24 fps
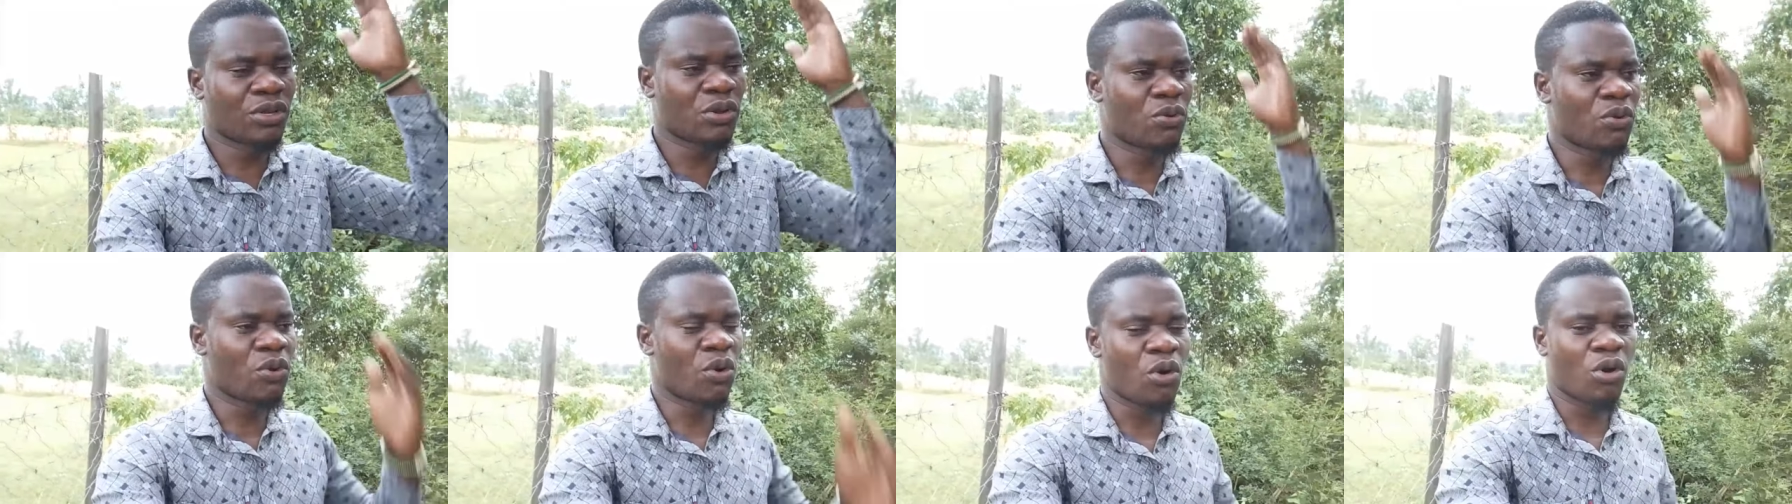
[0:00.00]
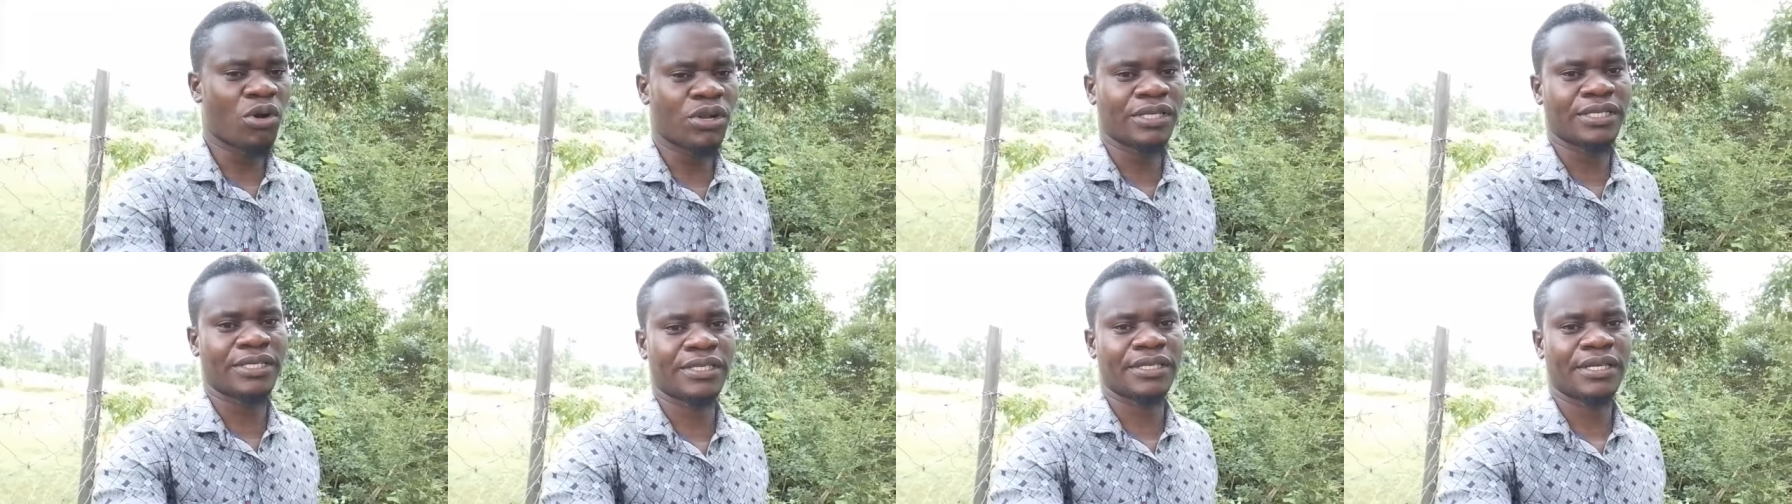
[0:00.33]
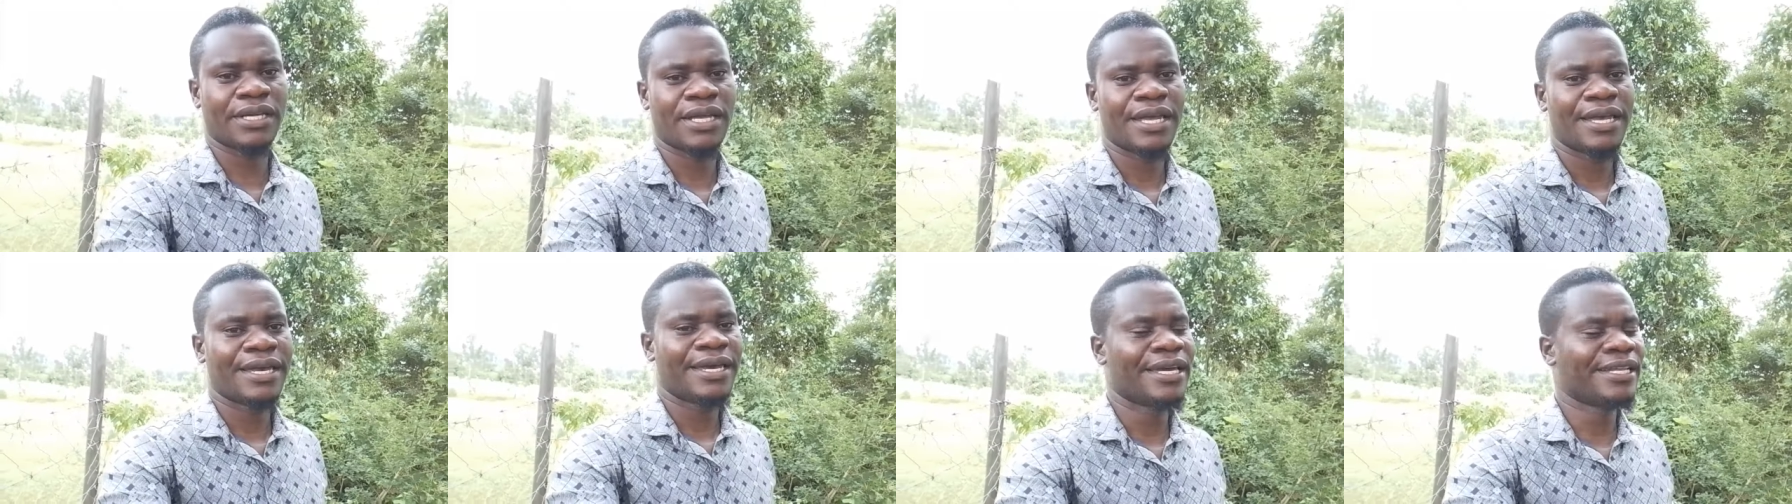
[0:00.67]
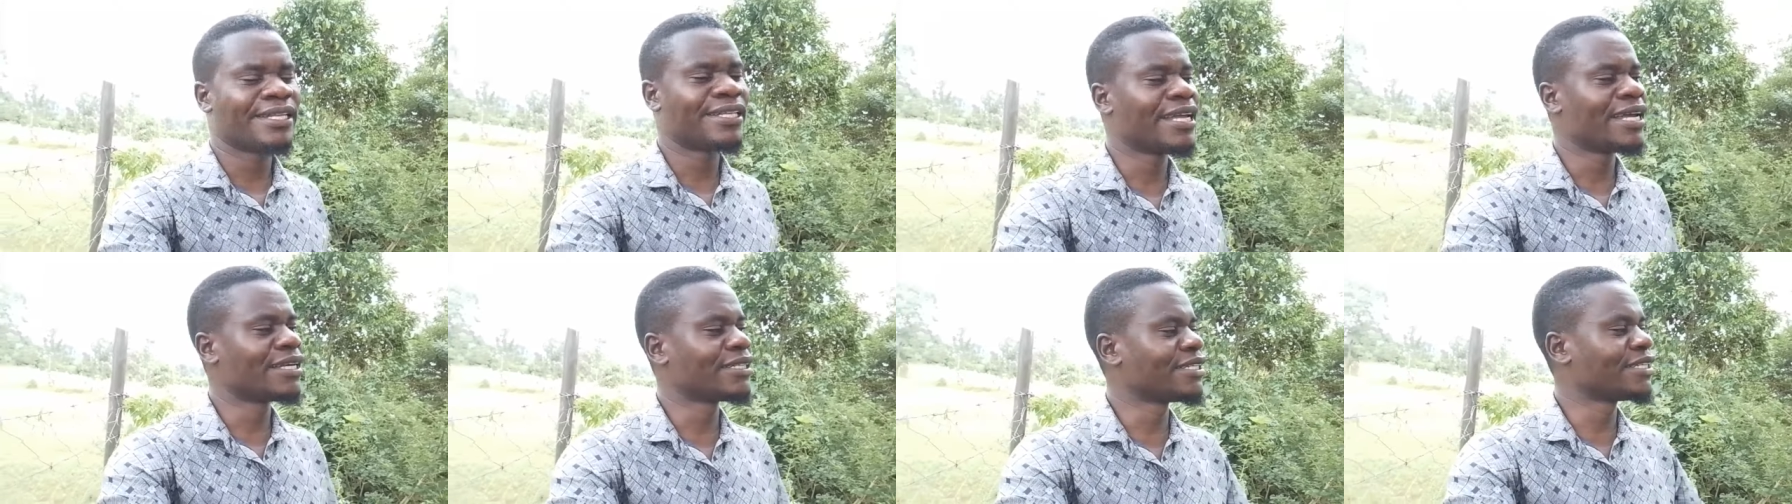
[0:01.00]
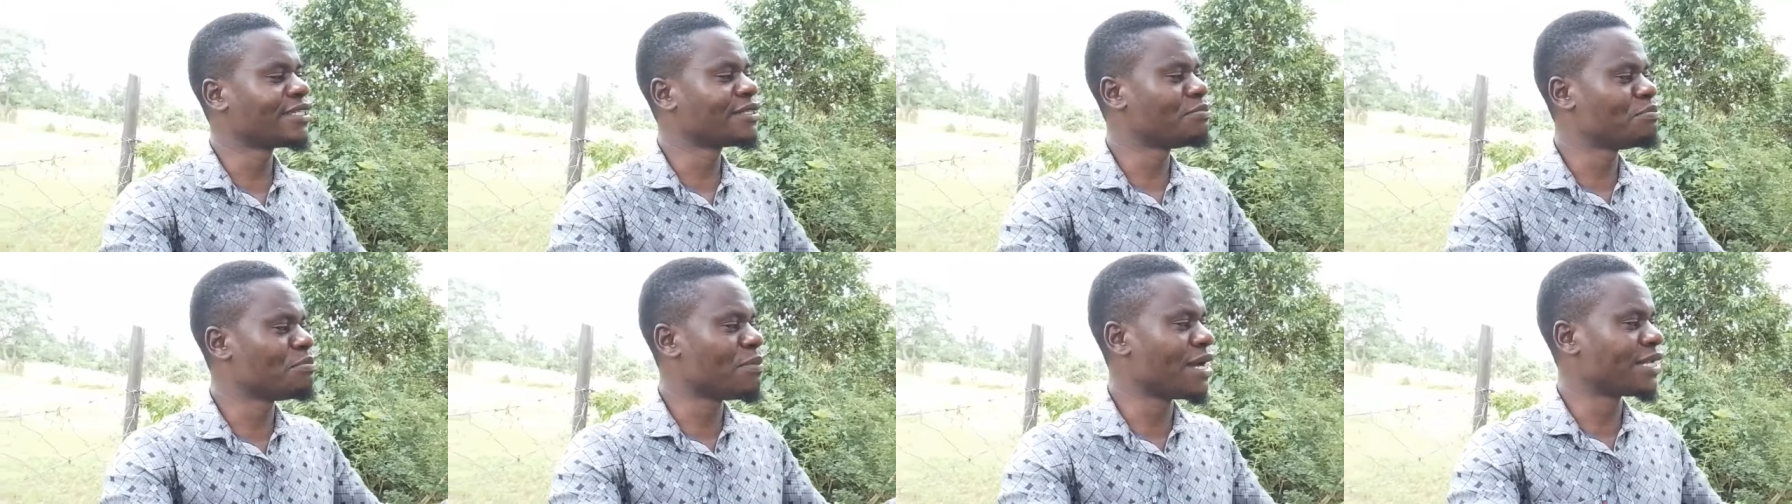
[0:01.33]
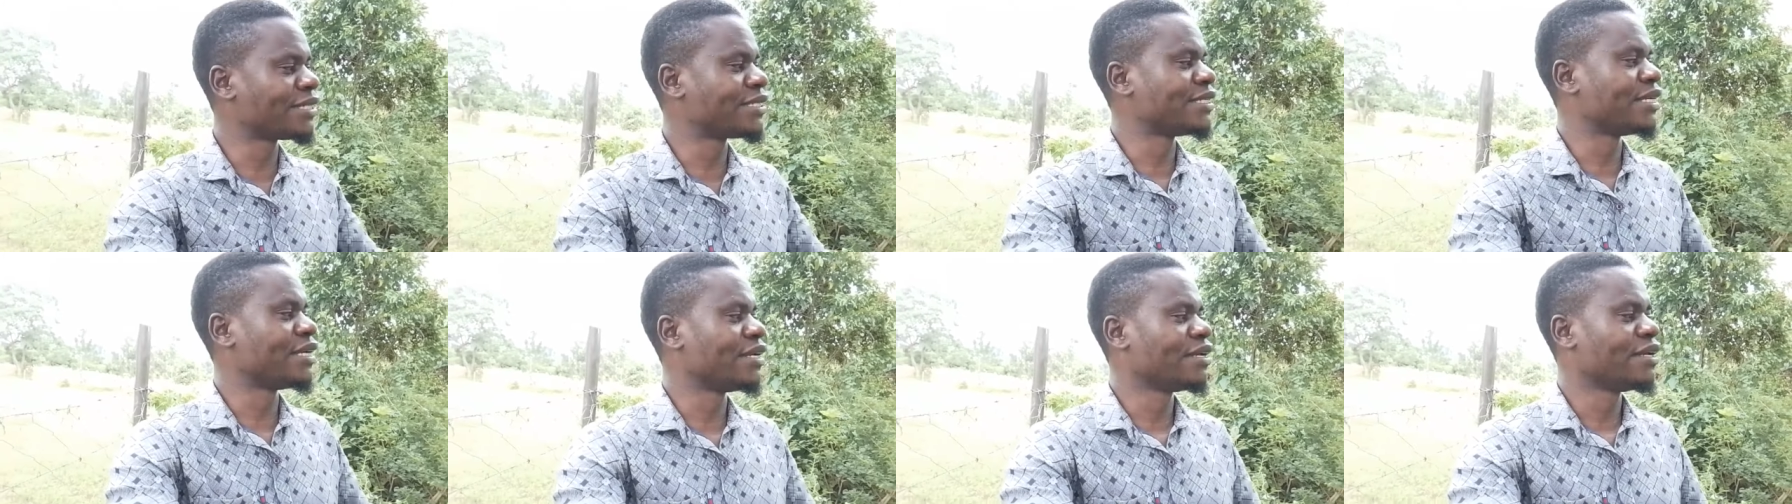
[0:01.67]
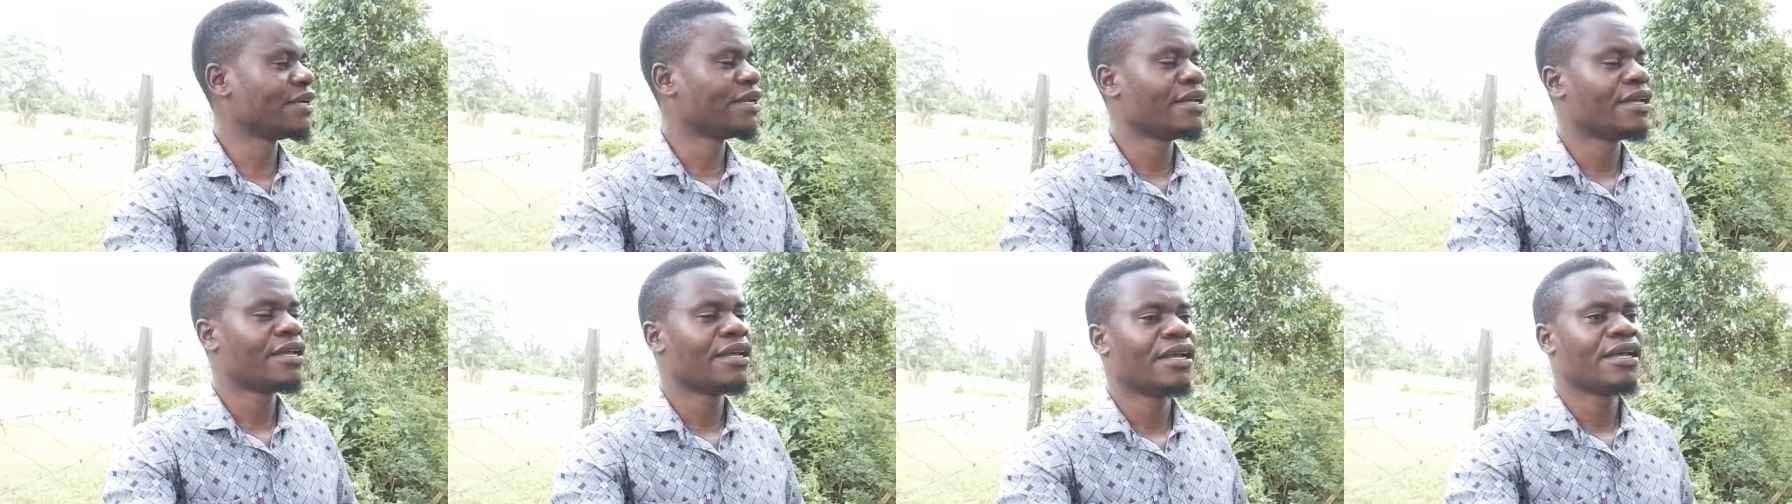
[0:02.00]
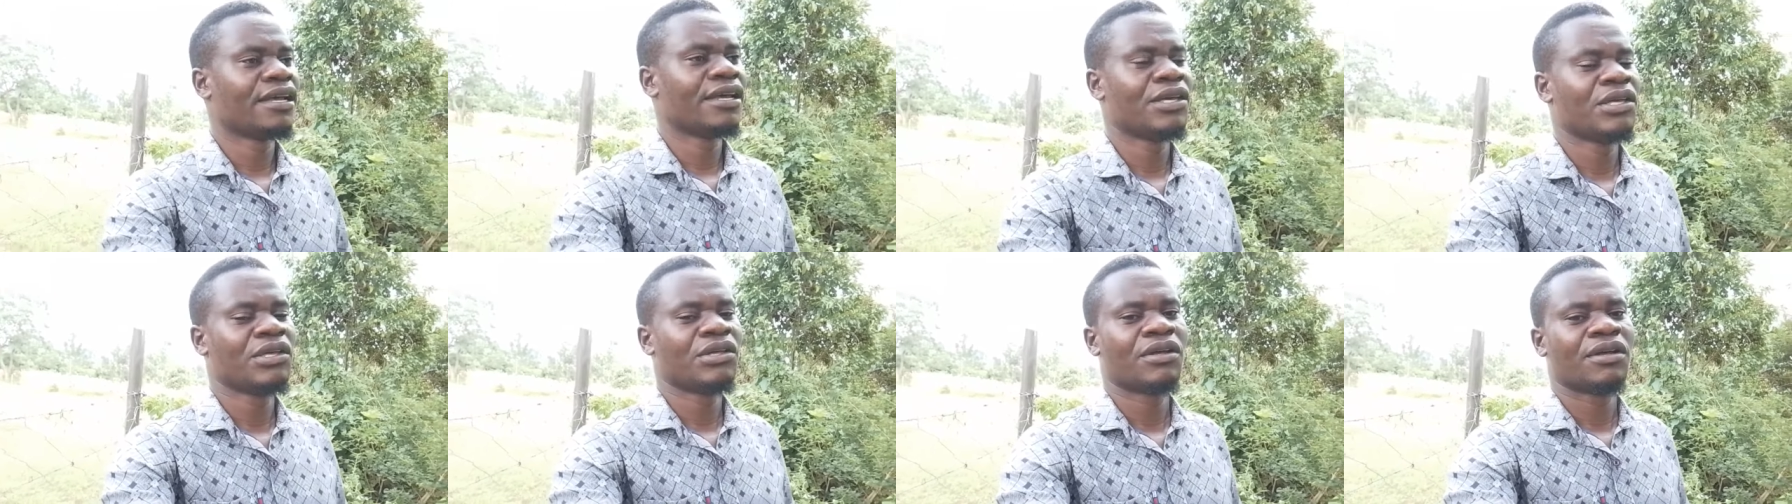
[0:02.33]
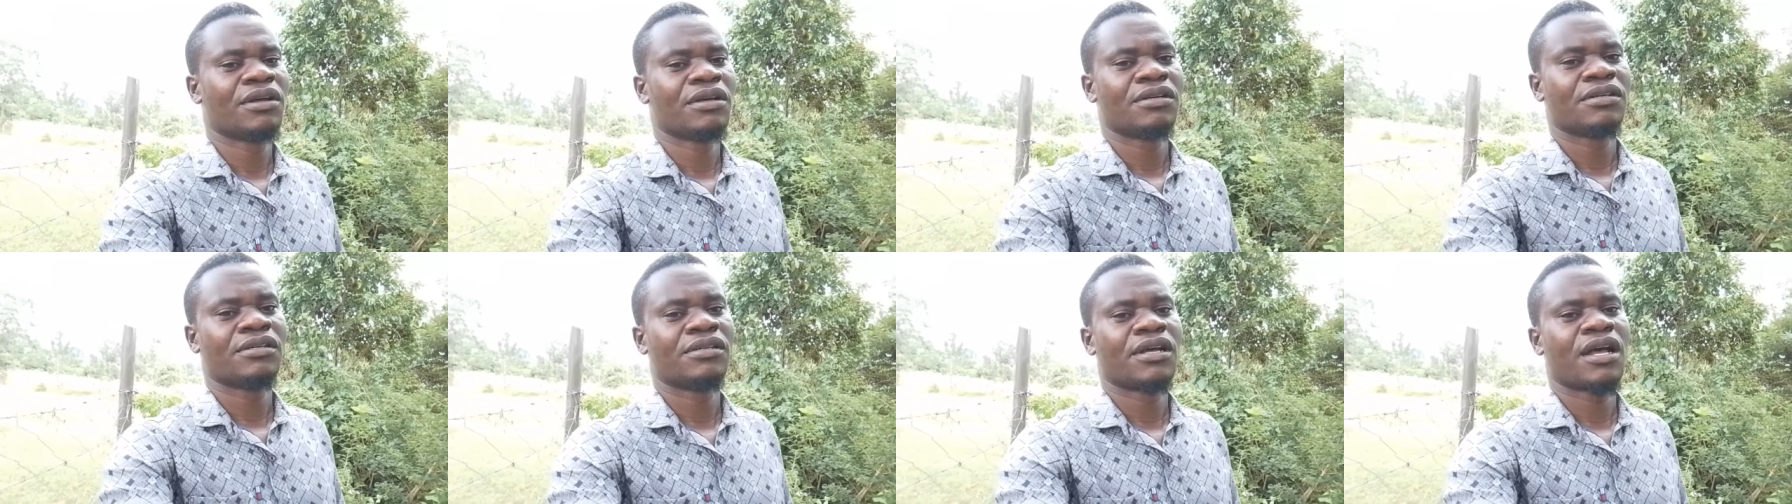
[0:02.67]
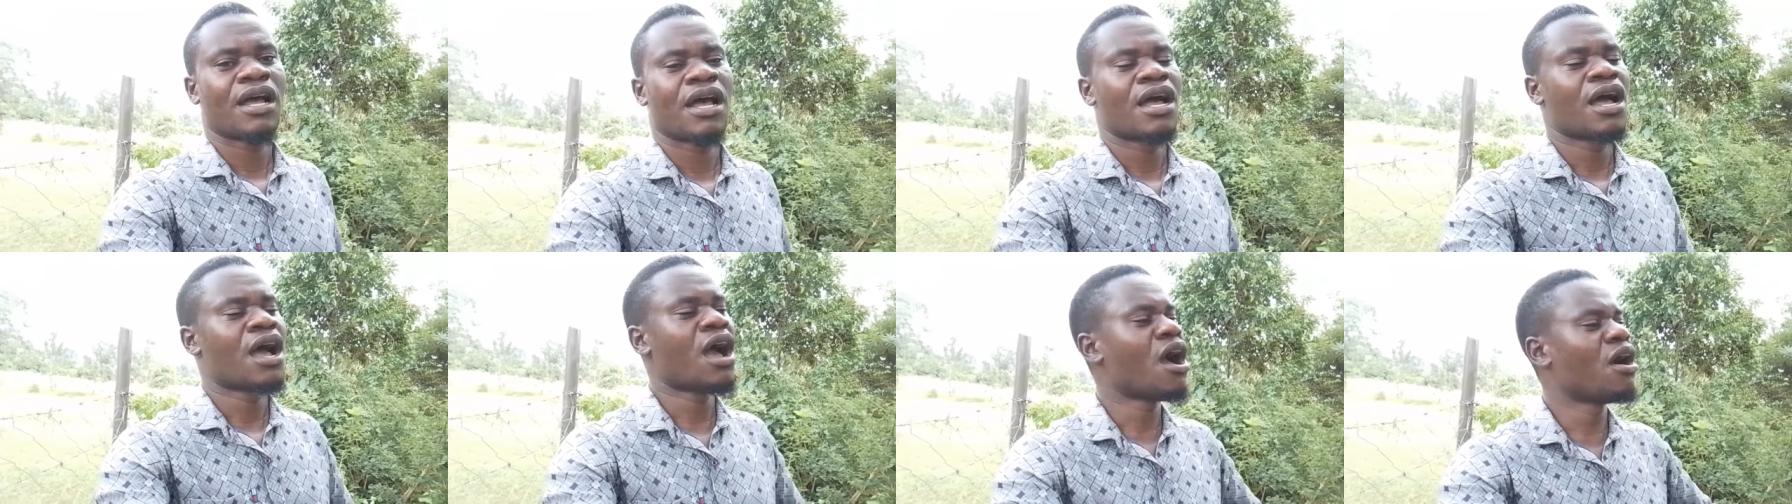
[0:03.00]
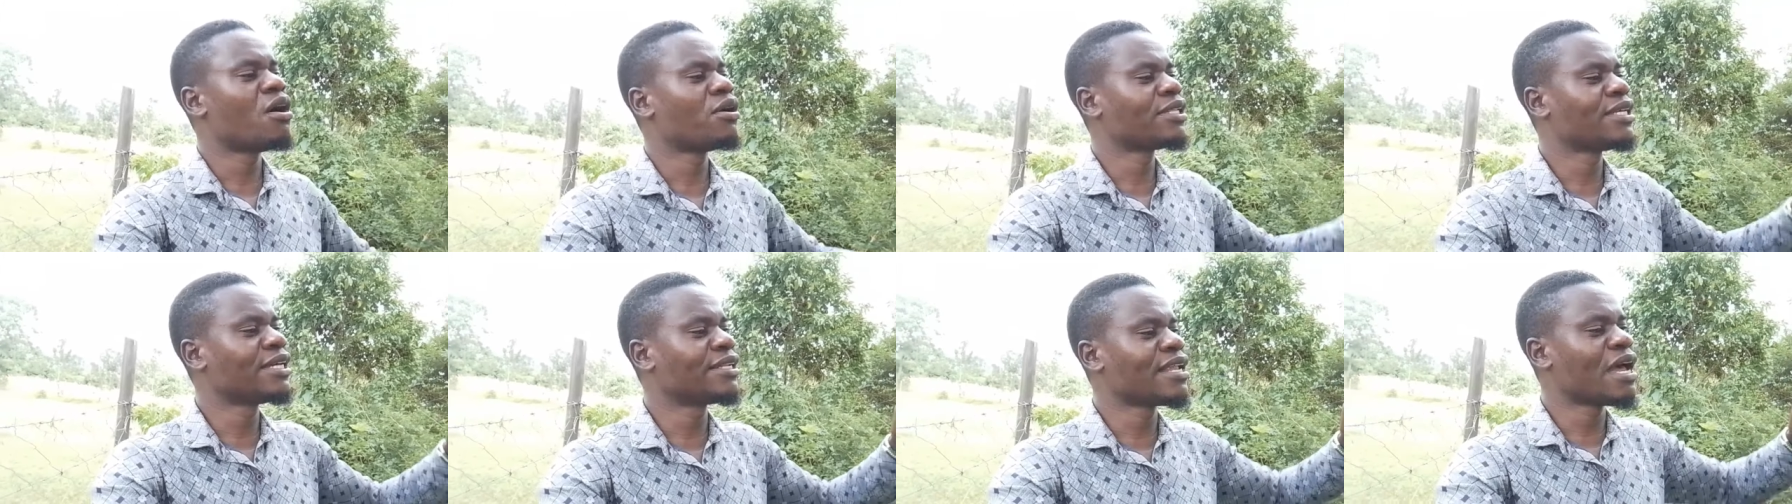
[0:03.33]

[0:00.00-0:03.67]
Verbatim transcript: It doesn't matter how the number you have,